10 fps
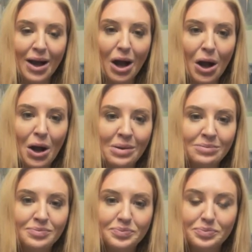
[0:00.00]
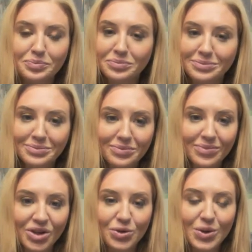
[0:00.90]
Um
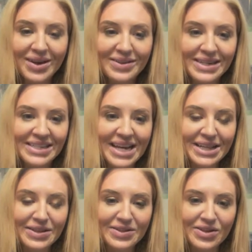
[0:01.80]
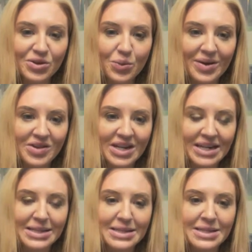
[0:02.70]
you guys can take this as it
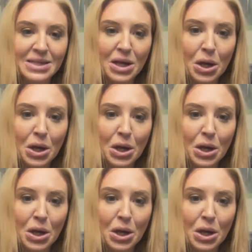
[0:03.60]
resonates.